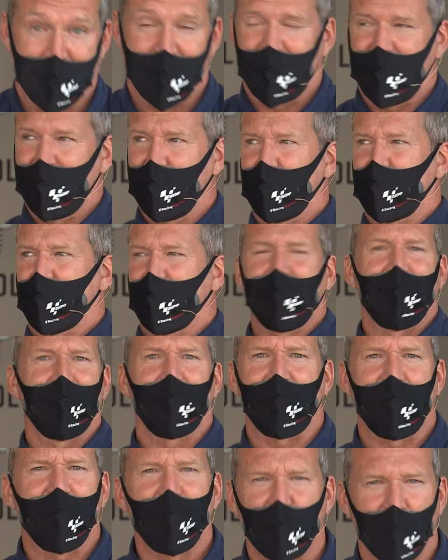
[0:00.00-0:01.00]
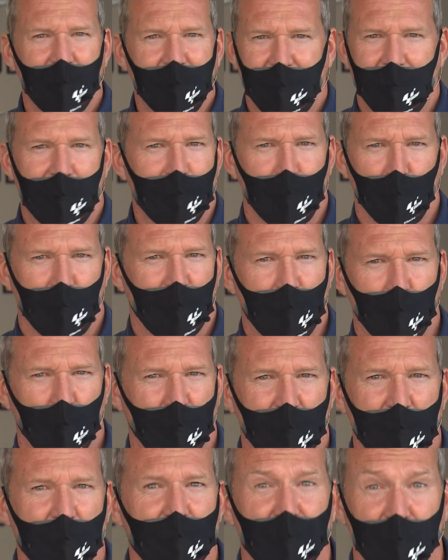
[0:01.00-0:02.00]
And the engine can't put up
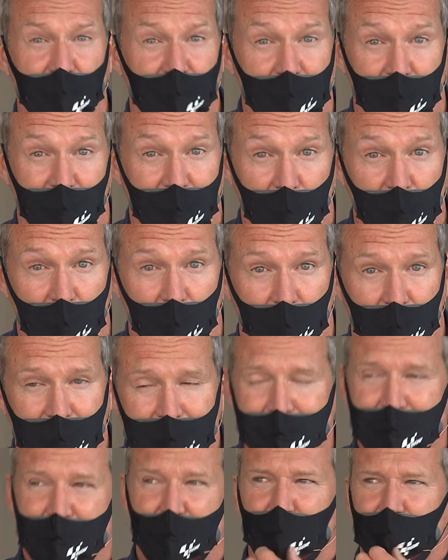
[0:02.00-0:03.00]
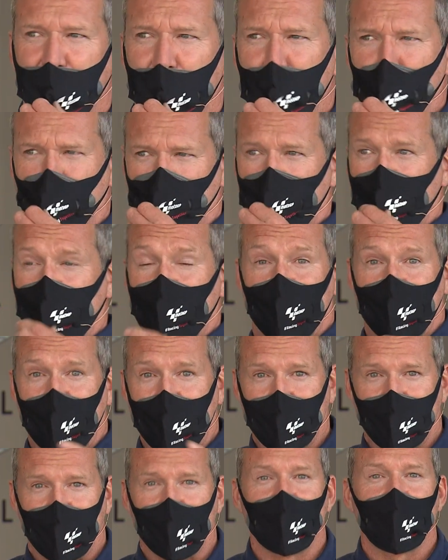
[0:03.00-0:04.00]
with that for very long. So
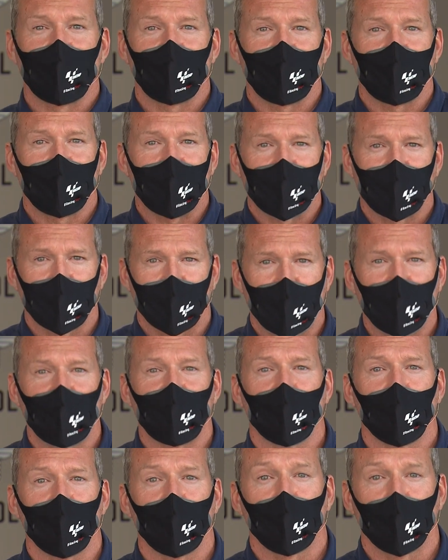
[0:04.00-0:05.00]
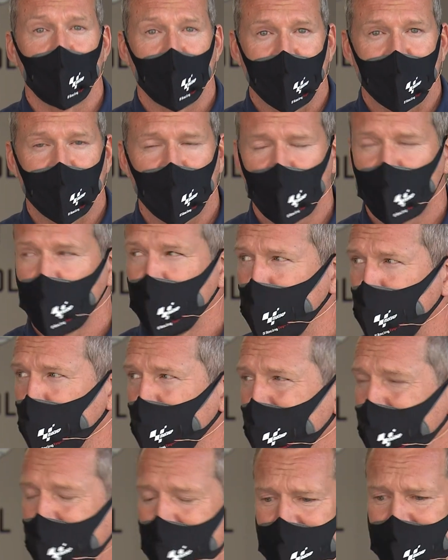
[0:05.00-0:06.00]
that is detonation pre-ignition.
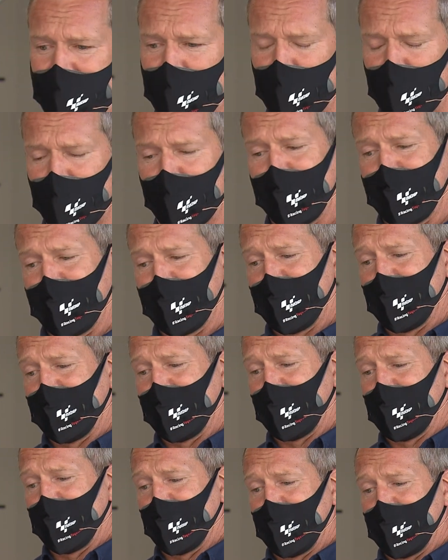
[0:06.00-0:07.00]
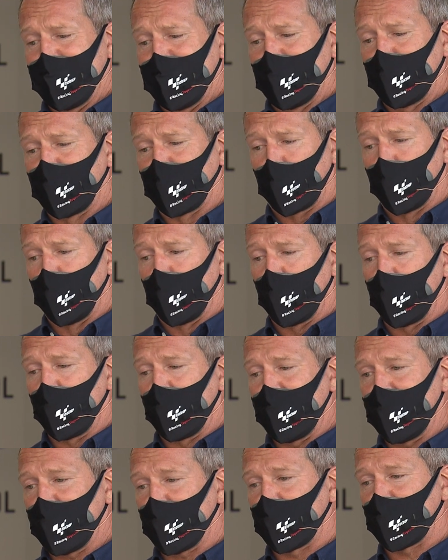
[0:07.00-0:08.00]
And so
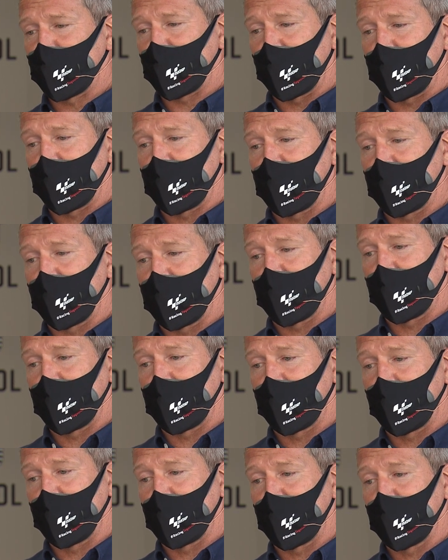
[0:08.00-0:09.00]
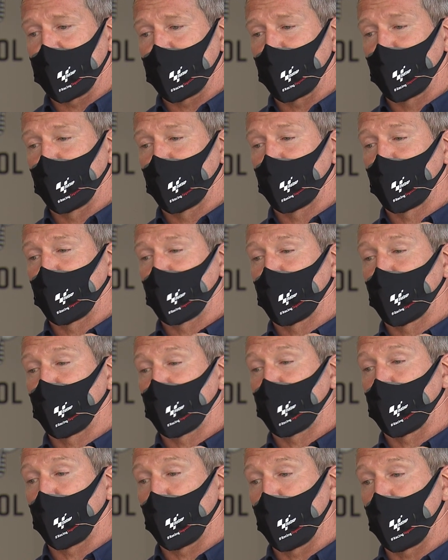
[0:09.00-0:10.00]
let's talk
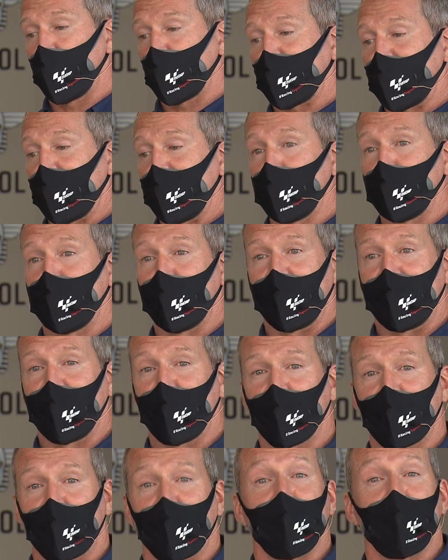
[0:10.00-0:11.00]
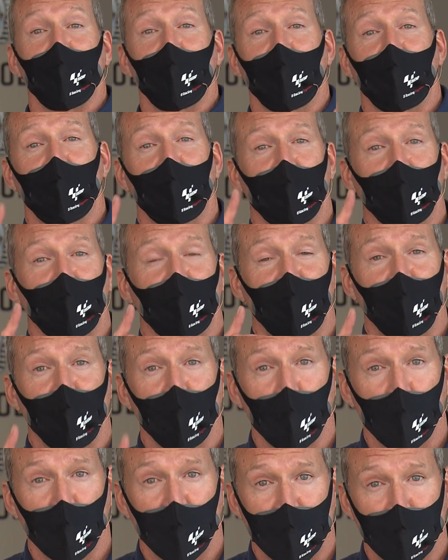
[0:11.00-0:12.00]
about the
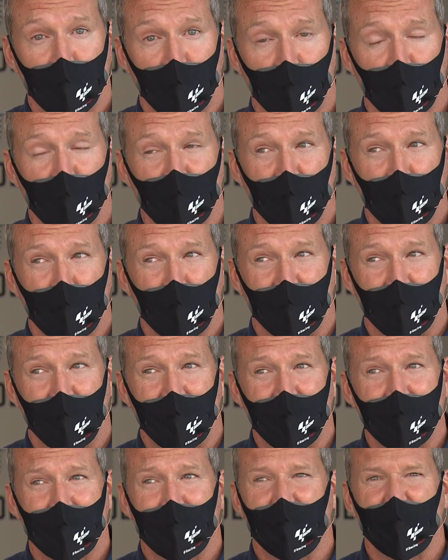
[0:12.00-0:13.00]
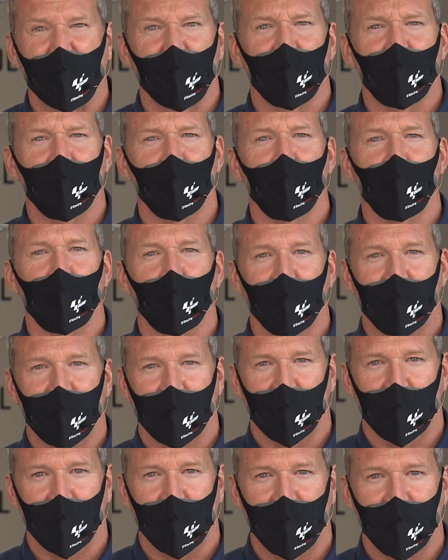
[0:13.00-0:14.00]
fuel in MotoGP is
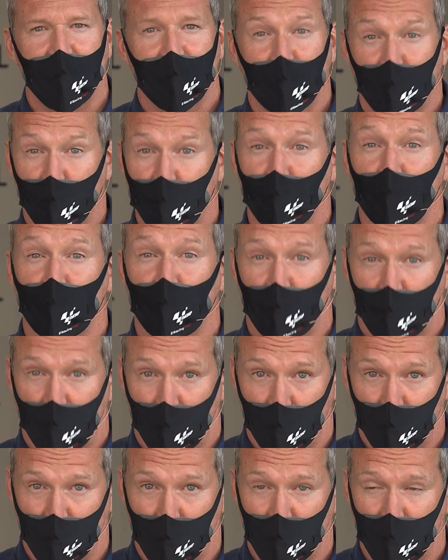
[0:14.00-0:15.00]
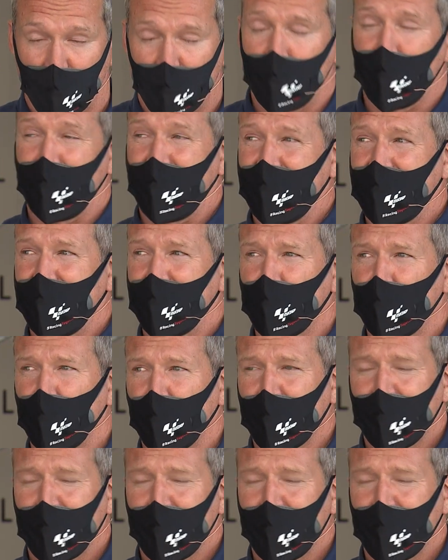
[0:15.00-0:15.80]
strictly controlled, meaning